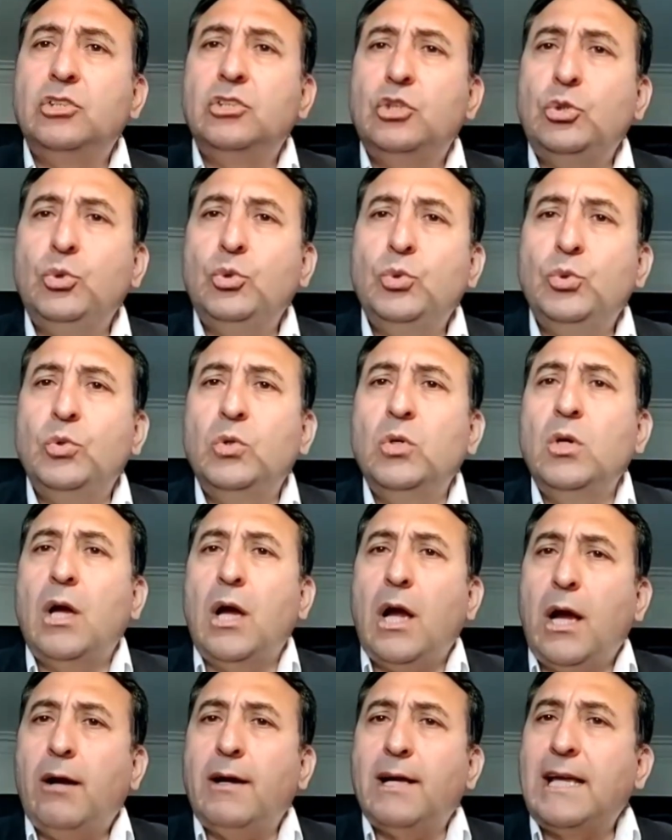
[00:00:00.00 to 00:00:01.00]
to
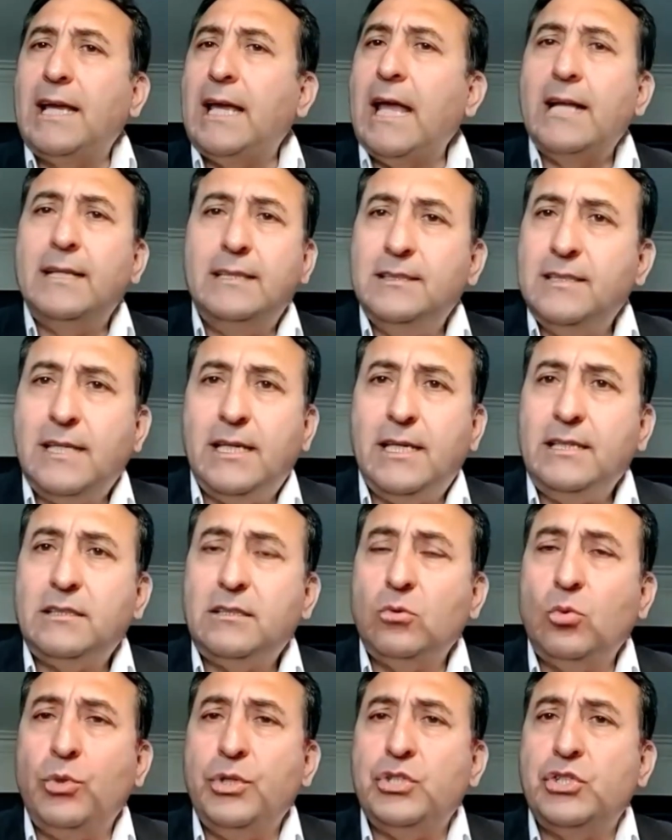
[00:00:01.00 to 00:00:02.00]
our
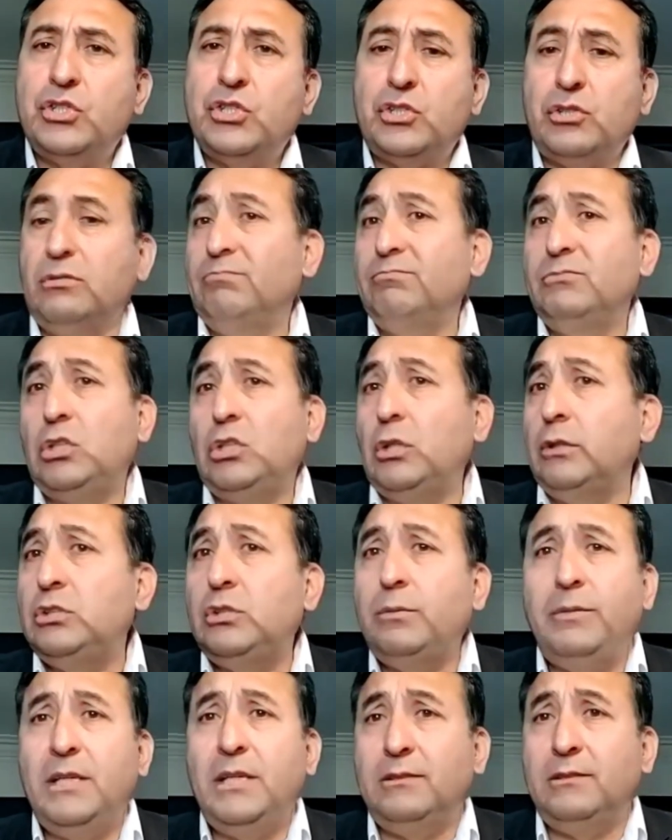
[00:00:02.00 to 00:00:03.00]
candidate, which turned
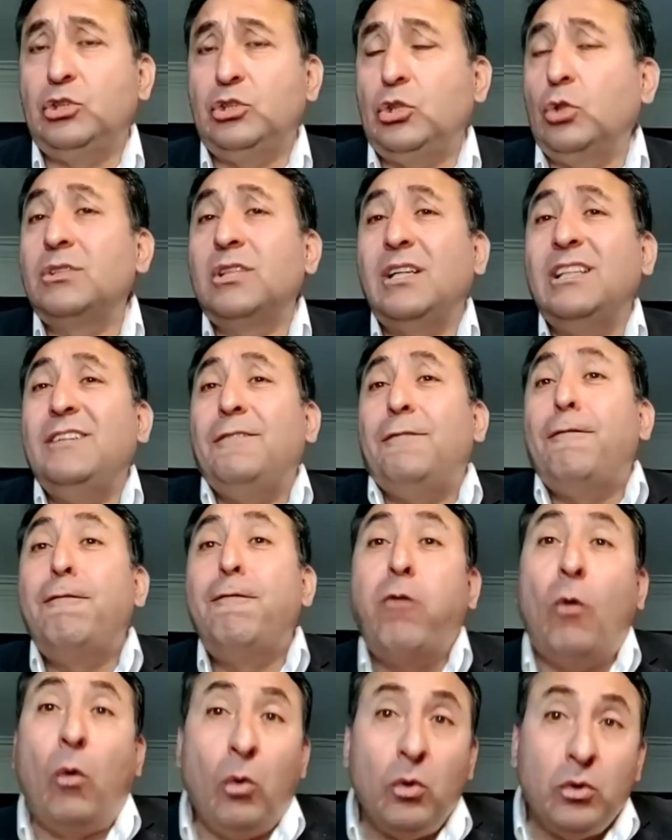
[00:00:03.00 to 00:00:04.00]
to be totally
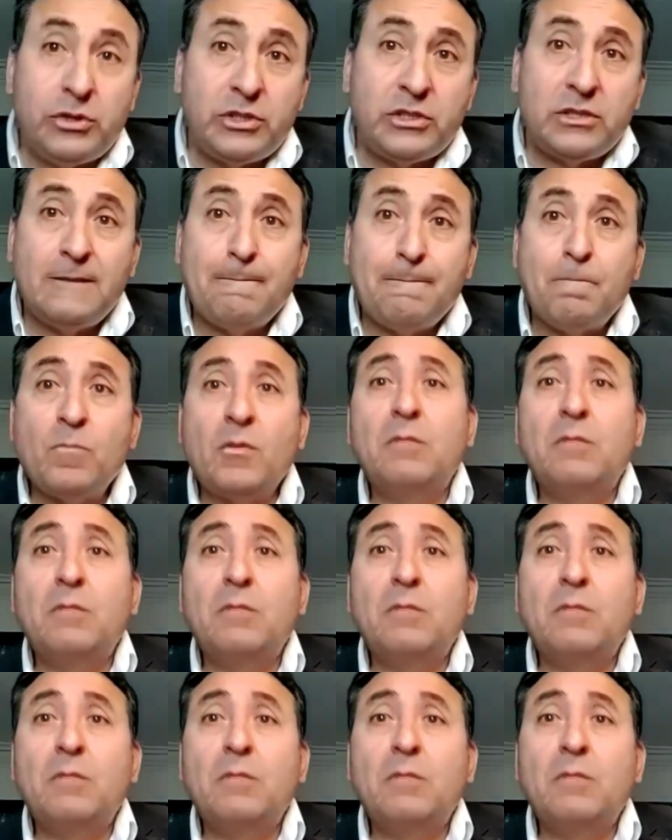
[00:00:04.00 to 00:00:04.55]
false,